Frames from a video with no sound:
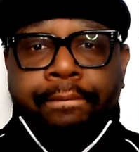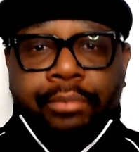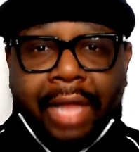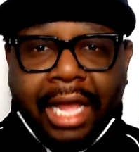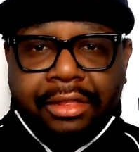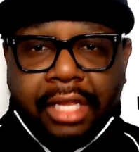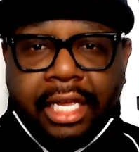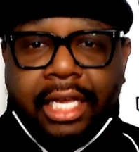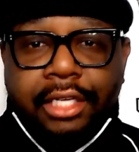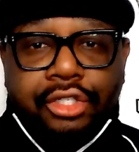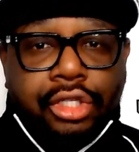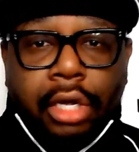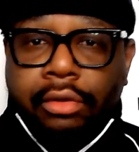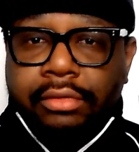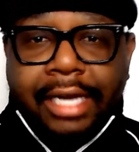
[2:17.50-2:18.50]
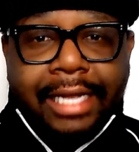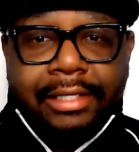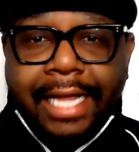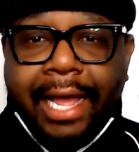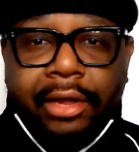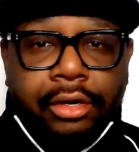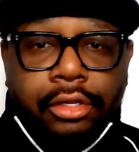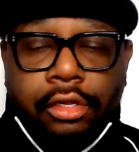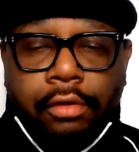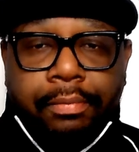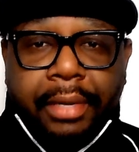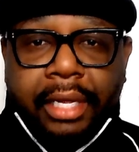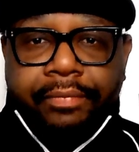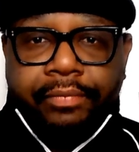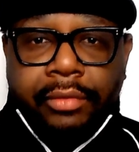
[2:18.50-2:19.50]
I think he's toned that down a little
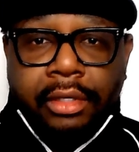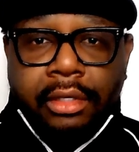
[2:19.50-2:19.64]
bit.